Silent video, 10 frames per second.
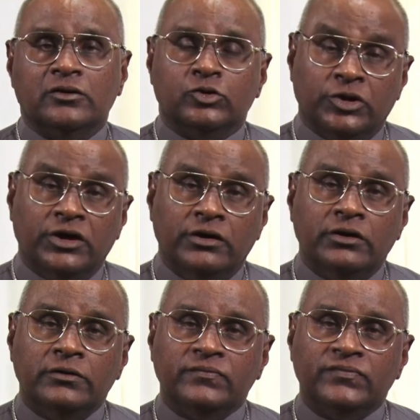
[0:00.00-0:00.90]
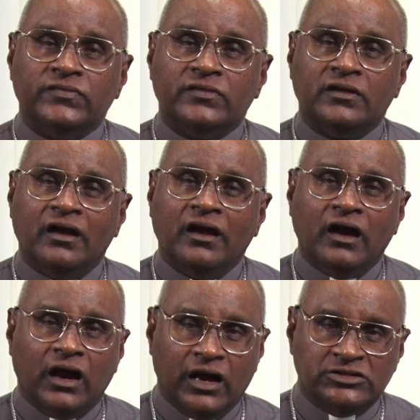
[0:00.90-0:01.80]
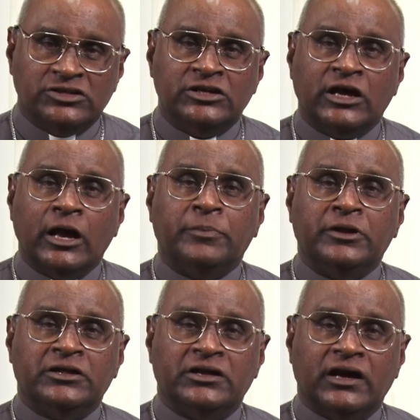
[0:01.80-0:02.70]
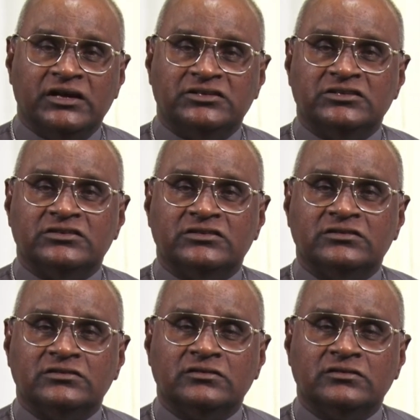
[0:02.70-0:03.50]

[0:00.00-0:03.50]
Today, I see it happening in the diocese.